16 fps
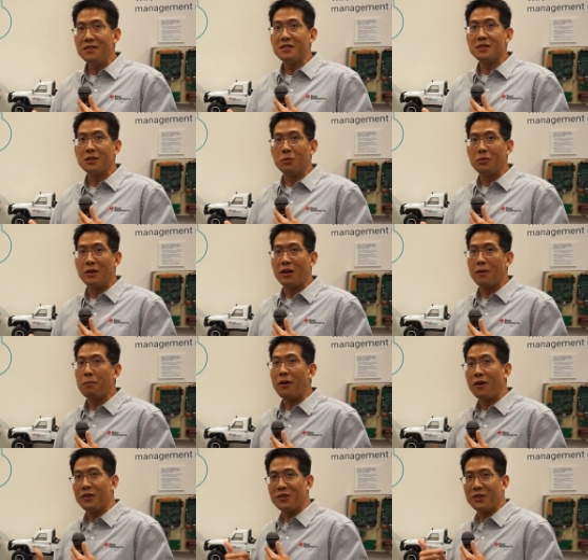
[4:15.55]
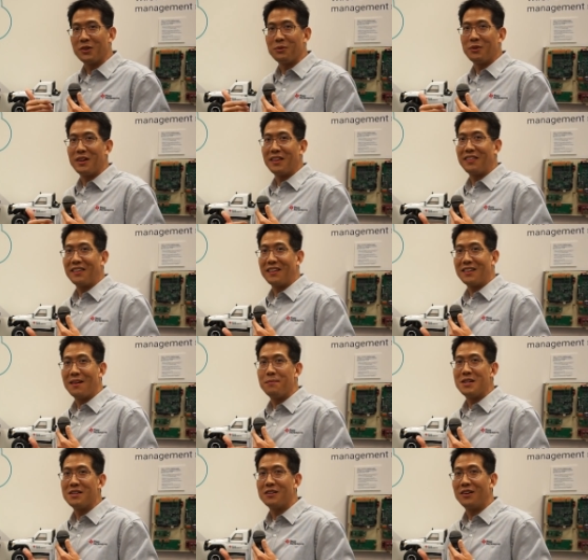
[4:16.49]
And so we are partnered with a
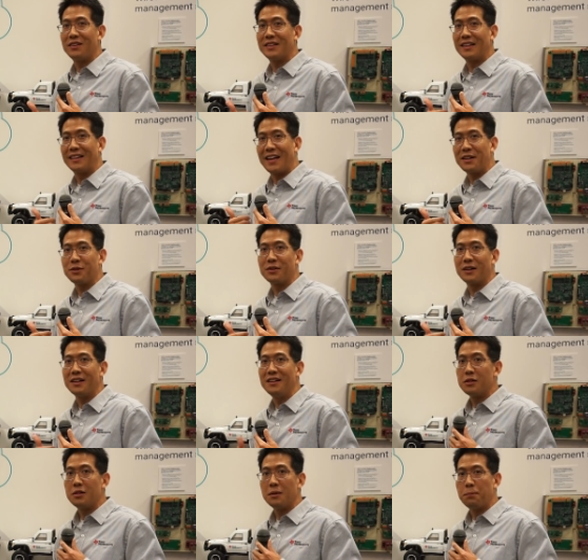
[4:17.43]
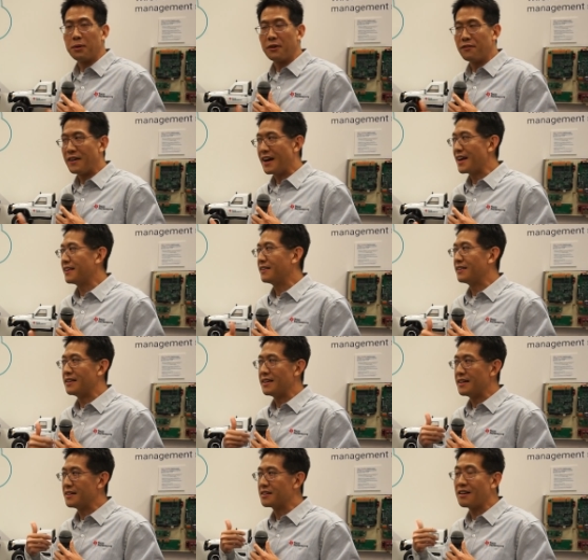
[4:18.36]
company called Electra to provide
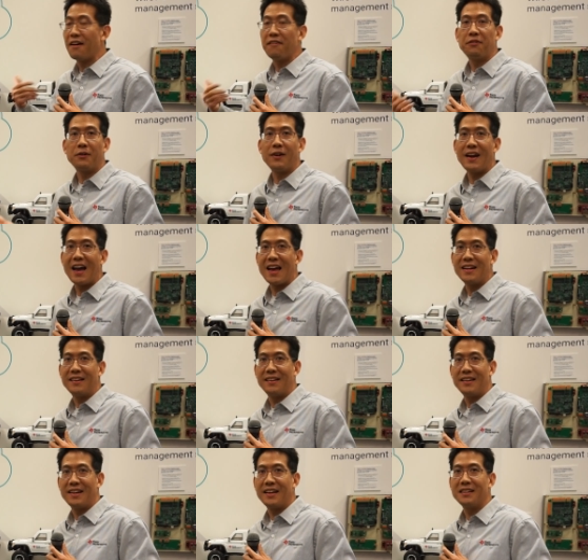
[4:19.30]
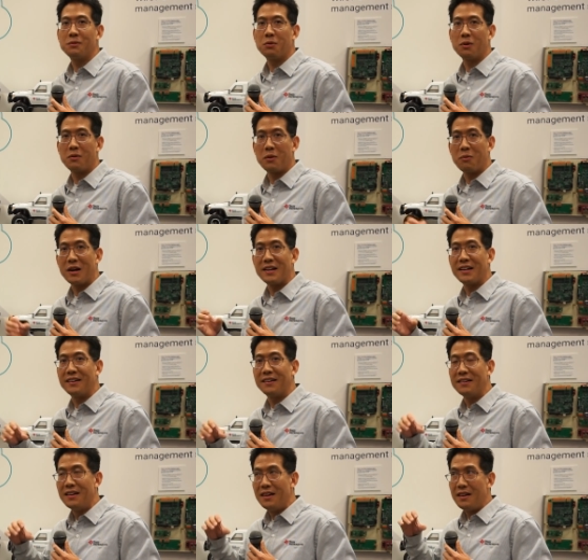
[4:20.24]
the software analytics where we're
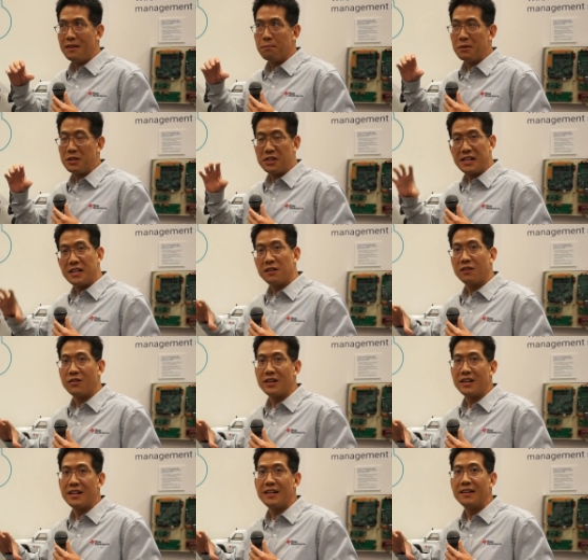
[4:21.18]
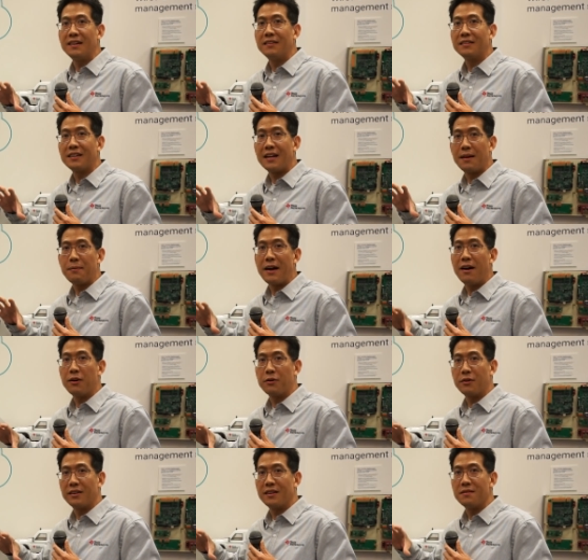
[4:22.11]
running machine learning type
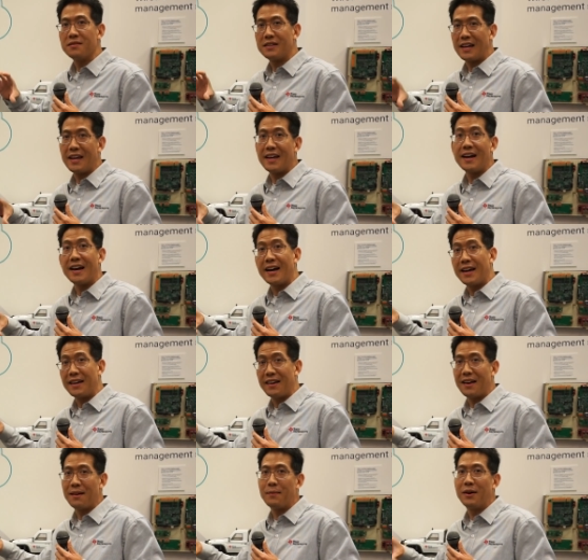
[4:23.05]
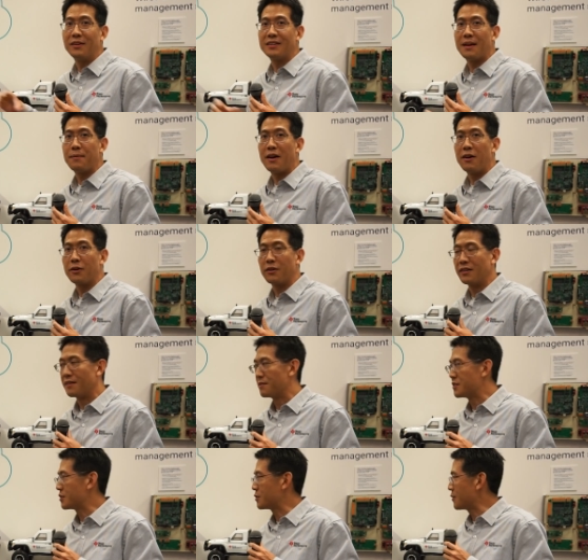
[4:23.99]
algorithms, A I, M L type
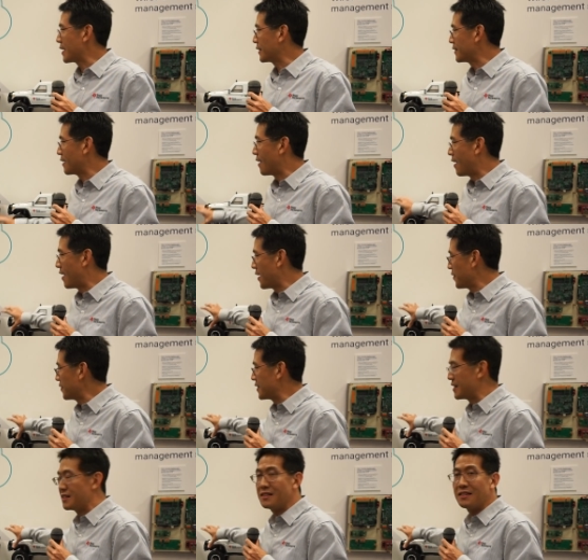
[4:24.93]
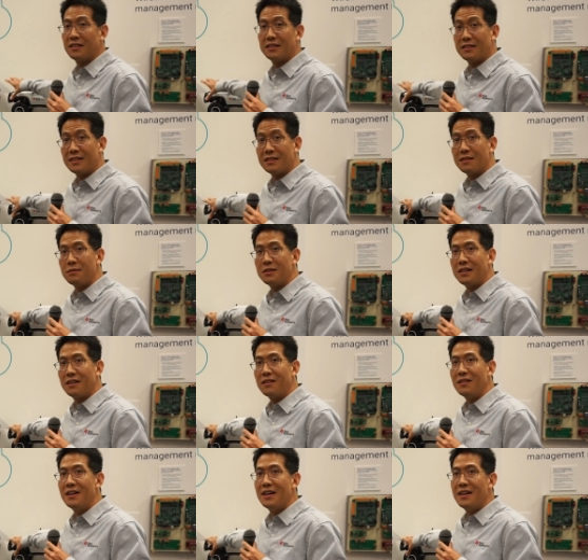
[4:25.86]
algorithms directly on these systems
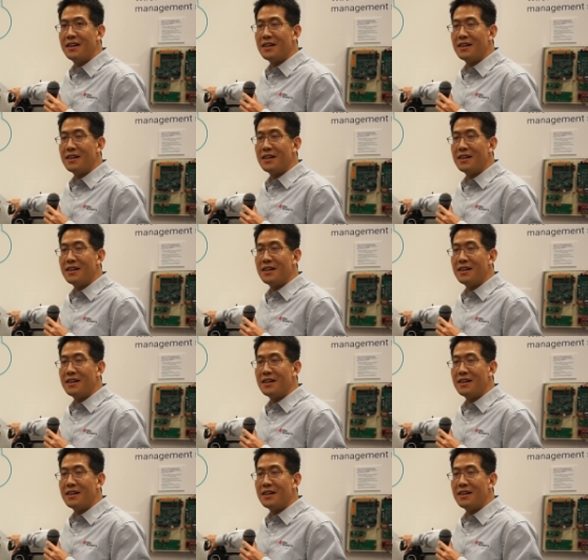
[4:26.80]
here